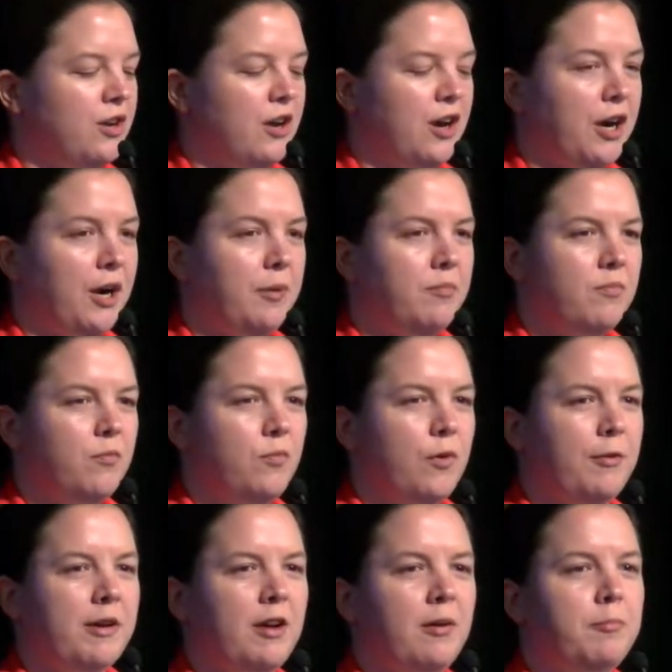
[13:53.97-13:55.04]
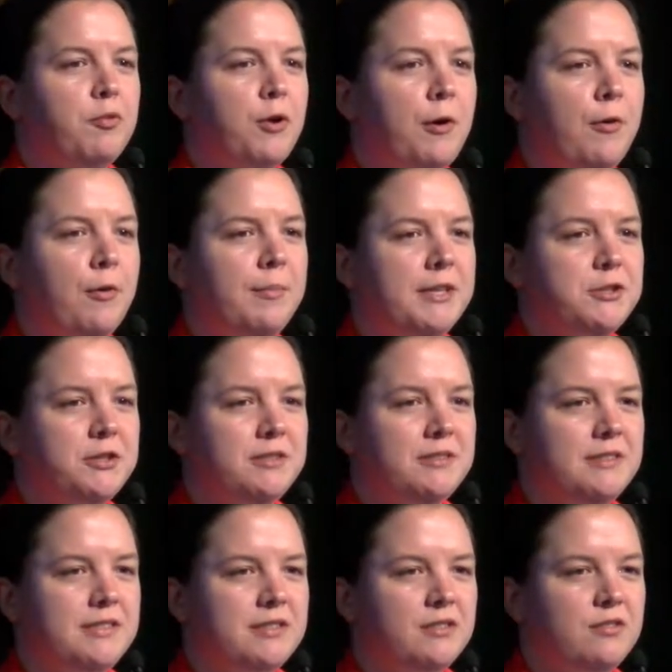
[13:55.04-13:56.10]
are what we call
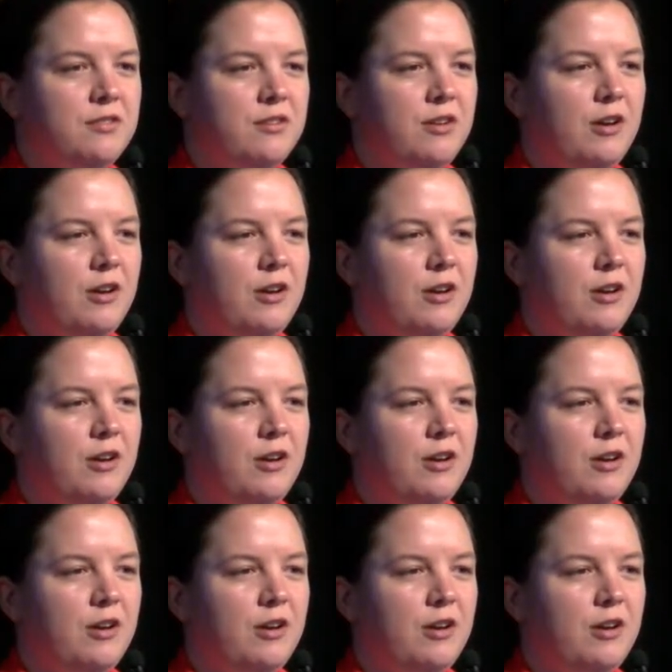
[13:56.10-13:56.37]
prohibitions